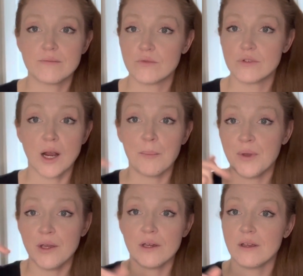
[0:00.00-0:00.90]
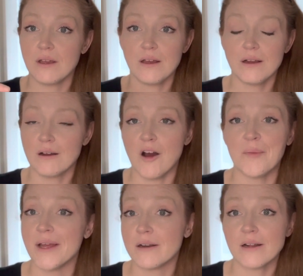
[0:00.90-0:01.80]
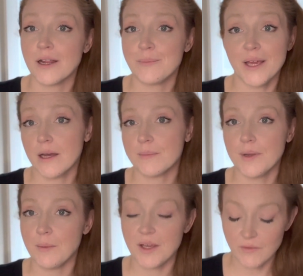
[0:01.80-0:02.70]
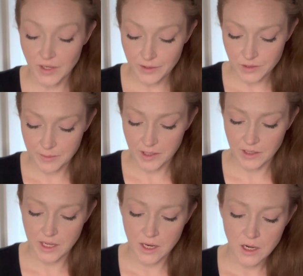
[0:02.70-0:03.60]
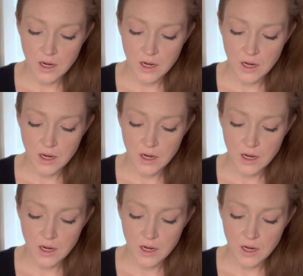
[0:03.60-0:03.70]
drop me a comment. I'd be happy to make videos about that.